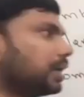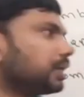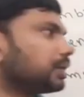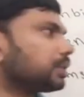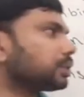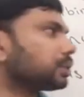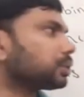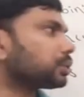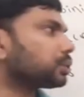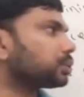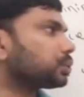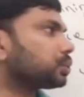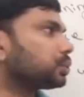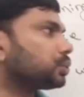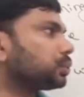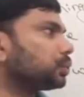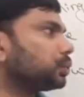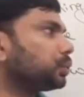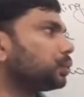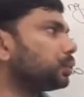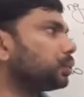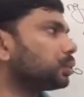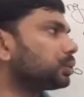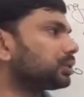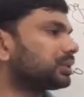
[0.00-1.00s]
1,
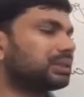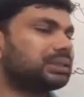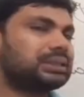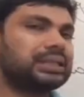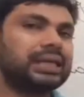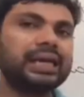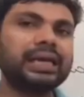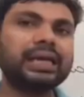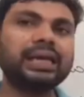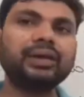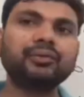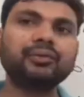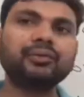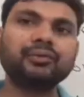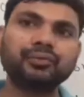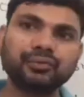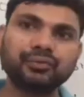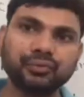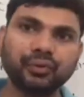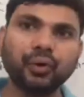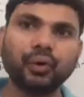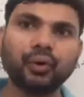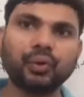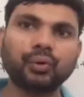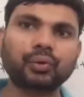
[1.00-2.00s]
2, 3,
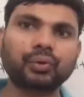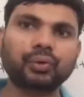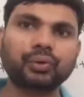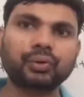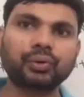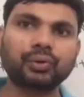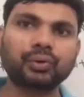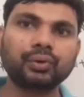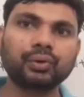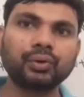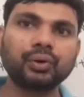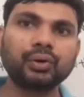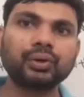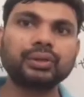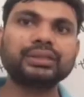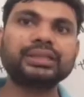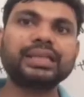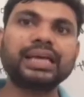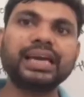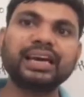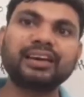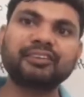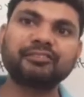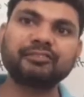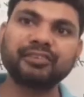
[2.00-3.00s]
4.
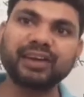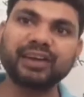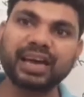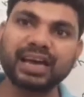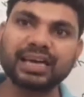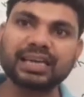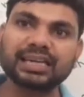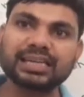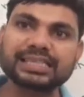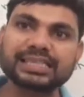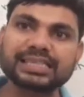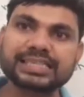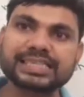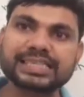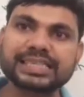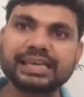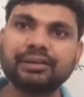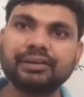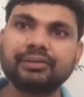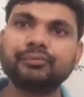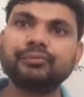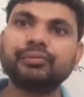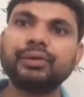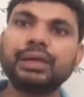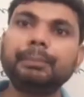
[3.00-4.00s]
Their
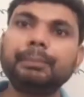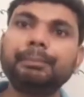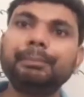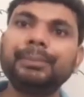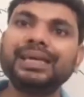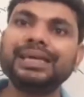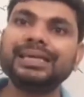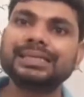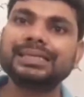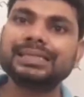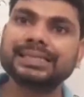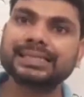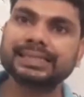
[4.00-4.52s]
valency will be